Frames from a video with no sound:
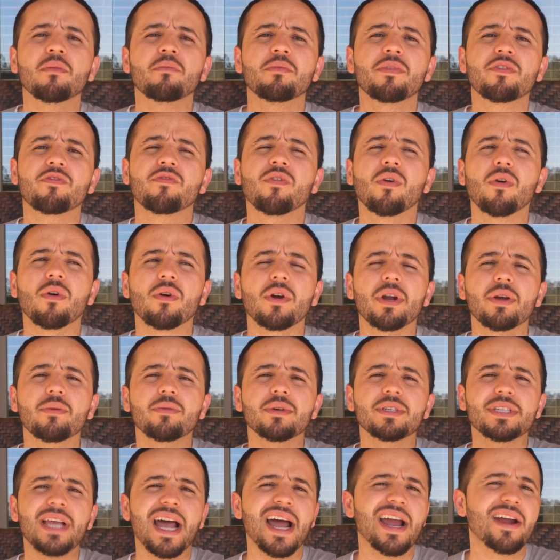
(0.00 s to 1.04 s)
Before it
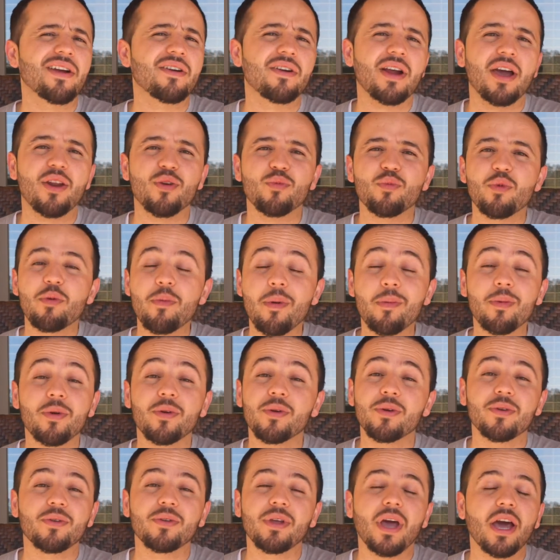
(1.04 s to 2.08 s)
was higher. I don't
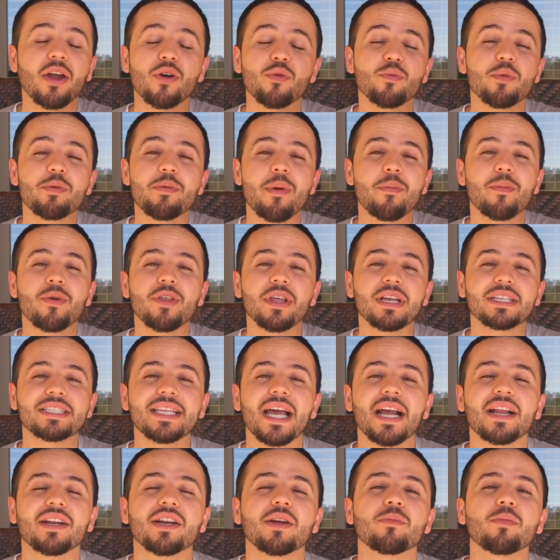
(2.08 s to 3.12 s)
remember. I don't remember the
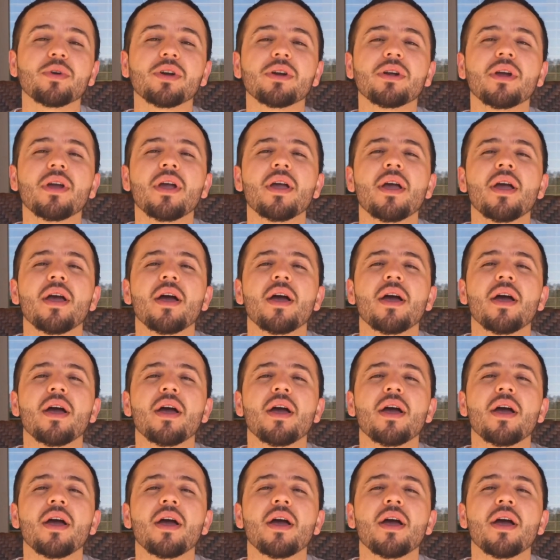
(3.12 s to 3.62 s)
exact number.